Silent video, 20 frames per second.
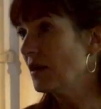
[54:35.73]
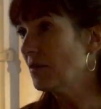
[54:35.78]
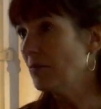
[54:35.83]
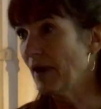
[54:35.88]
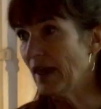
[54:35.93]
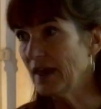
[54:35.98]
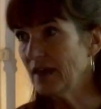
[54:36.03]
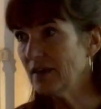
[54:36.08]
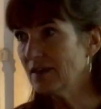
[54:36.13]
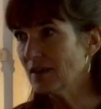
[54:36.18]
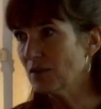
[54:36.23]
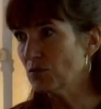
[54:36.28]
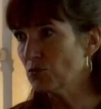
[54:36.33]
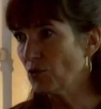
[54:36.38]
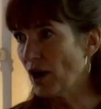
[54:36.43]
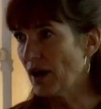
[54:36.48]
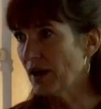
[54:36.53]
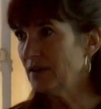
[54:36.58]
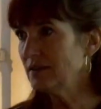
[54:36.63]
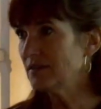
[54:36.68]
make and
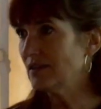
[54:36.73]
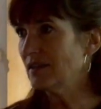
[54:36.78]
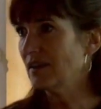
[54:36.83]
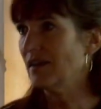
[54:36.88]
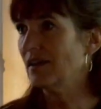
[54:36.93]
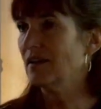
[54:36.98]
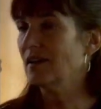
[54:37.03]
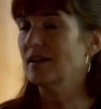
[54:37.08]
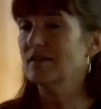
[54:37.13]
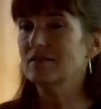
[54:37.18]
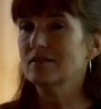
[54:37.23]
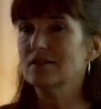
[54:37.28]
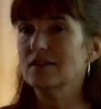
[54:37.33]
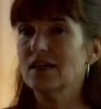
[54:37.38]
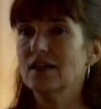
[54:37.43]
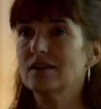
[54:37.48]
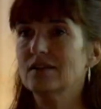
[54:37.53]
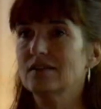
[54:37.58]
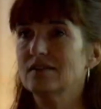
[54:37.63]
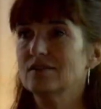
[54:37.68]
write and
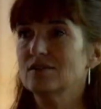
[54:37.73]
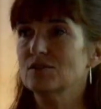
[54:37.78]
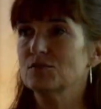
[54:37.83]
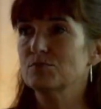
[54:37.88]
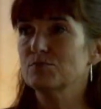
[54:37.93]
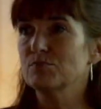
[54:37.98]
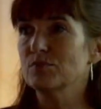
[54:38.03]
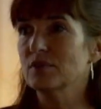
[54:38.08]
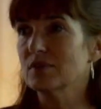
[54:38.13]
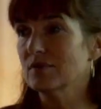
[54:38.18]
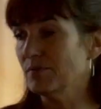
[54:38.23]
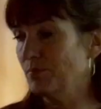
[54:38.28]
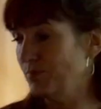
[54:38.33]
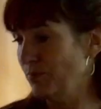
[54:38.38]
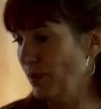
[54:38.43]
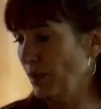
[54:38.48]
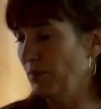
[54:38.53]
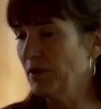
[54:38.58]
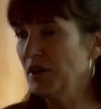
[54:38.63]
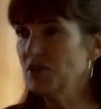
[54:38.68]
then
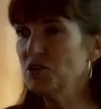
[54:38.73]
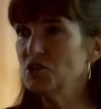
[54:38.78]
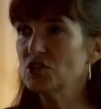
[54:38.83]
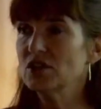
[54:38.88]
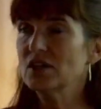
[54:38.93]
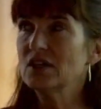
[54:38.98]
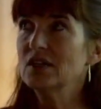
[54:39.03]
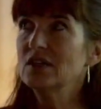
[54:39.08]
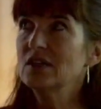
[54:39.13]
publish.